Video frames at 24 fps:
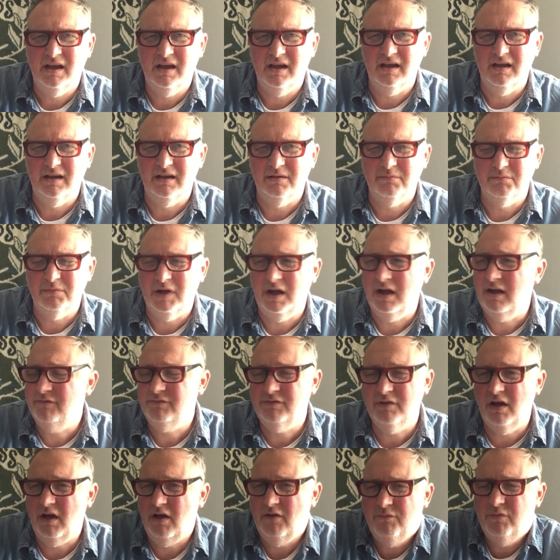Um,
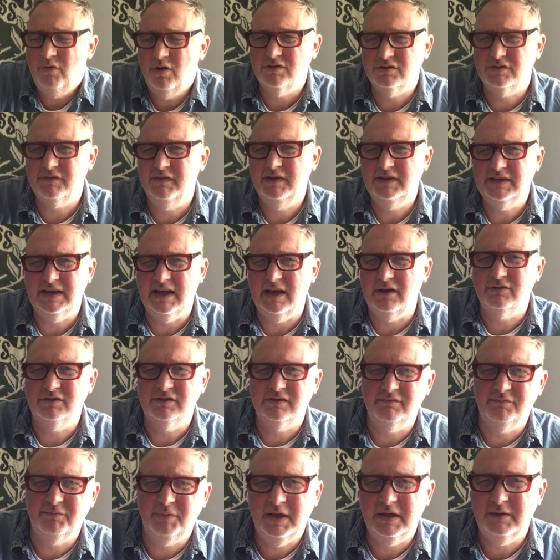I've I've watched
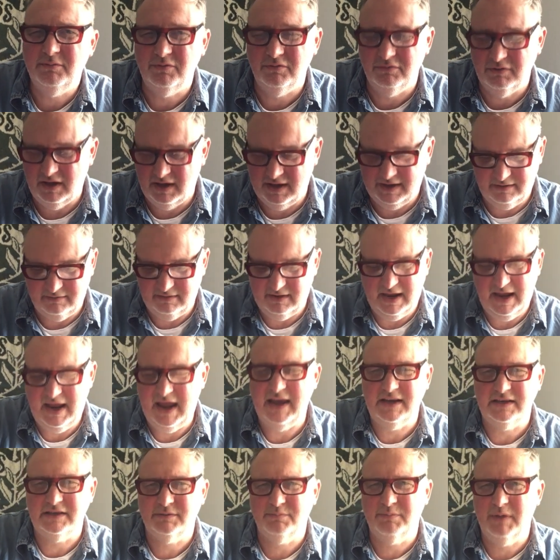videos of people like
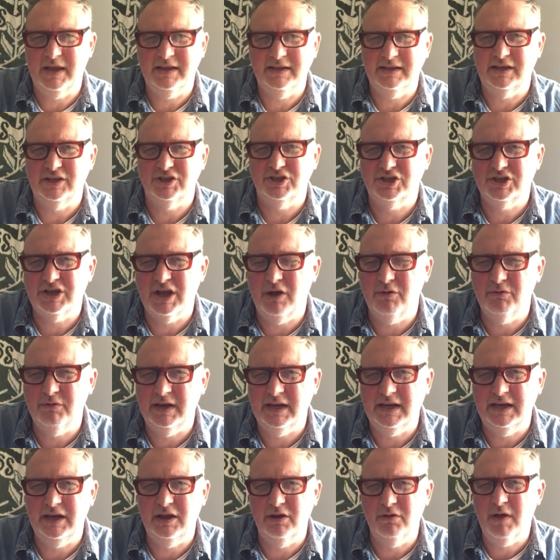explaining and
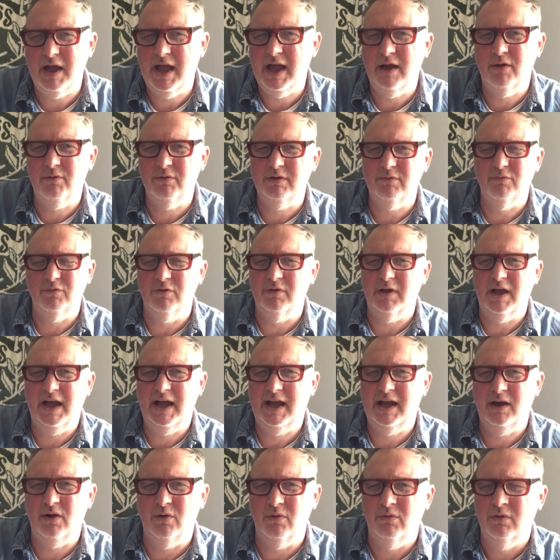showing you how it
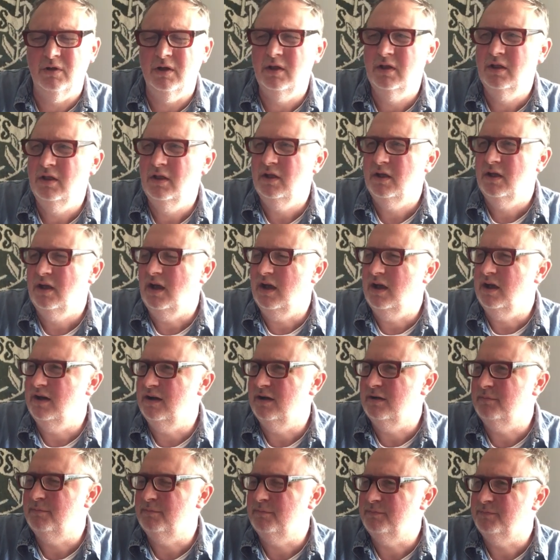how
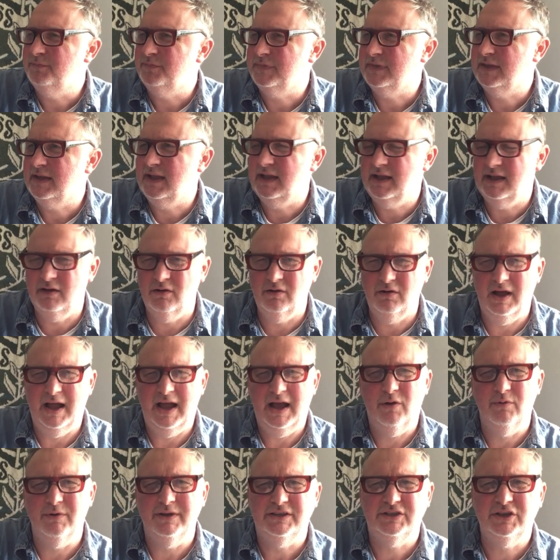um,
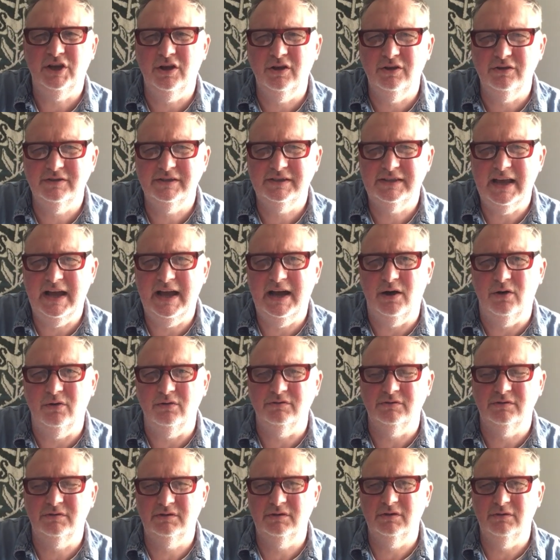how it turns
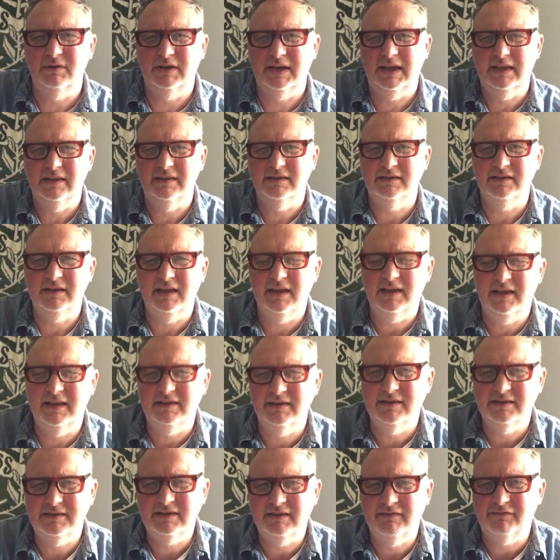out doing it
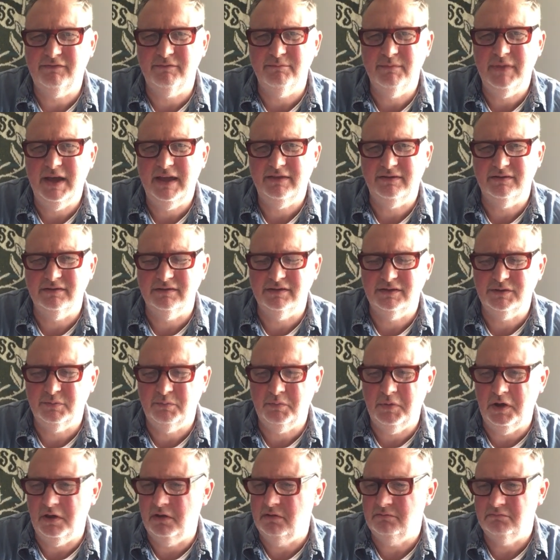in the different methods.
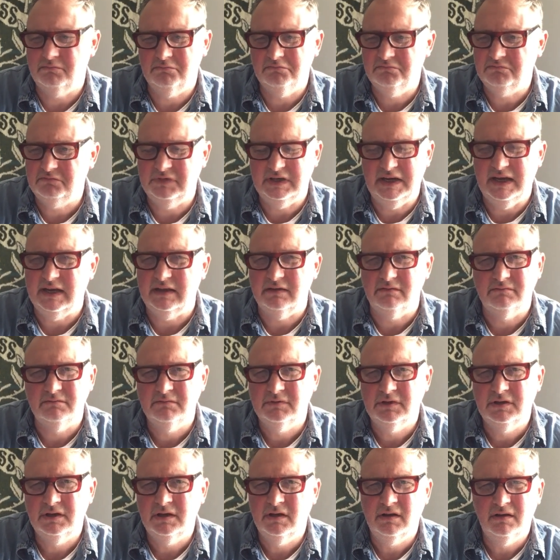But yeah,
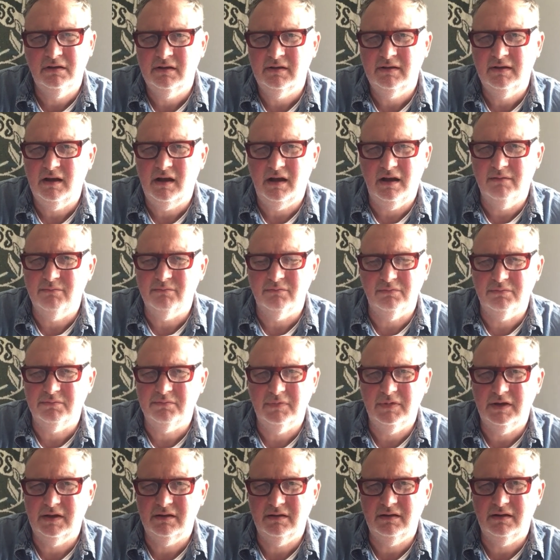I'm
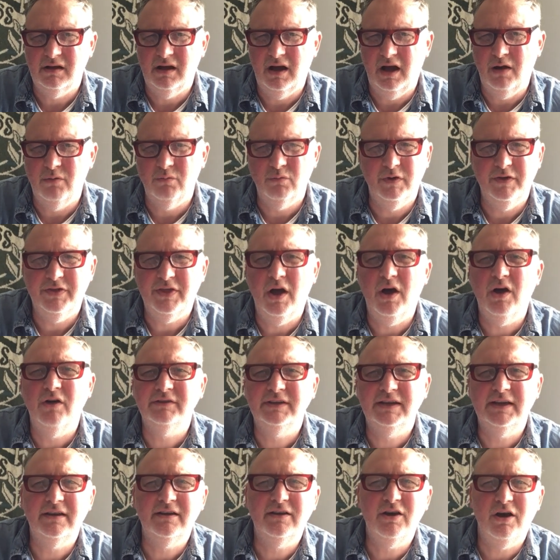I'm with
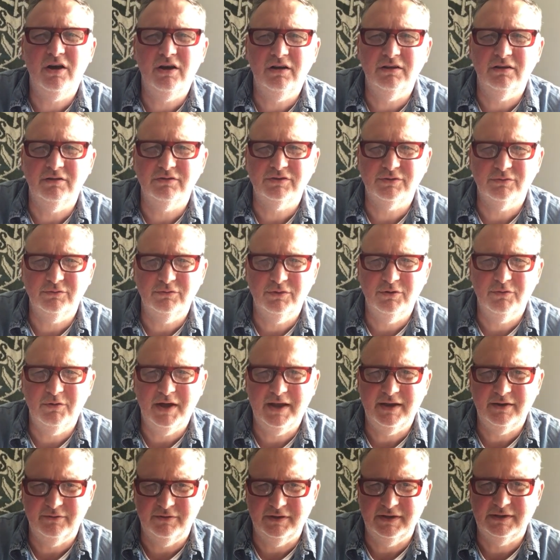Arne and Carlos all the
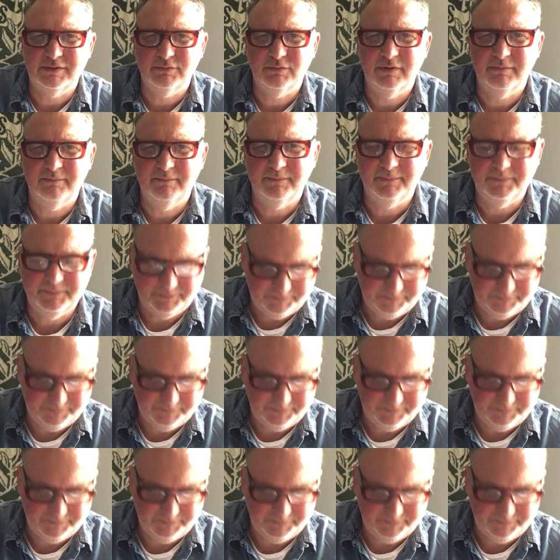way on this one.